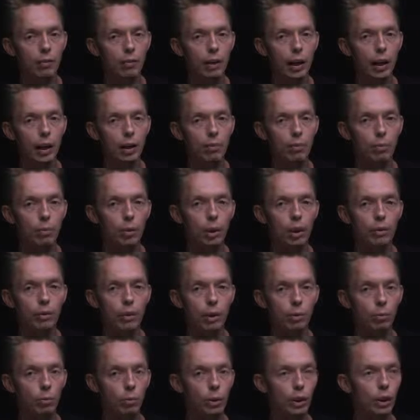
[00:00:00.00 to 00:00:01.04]
If I'm
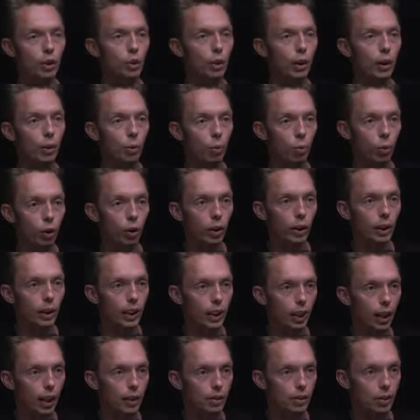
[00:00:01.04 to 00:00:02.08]
really trying to work and
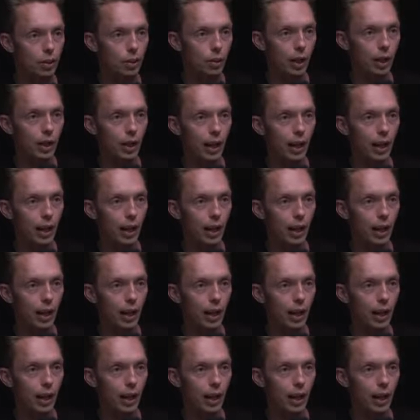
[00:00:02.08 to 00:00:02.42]
concentrate,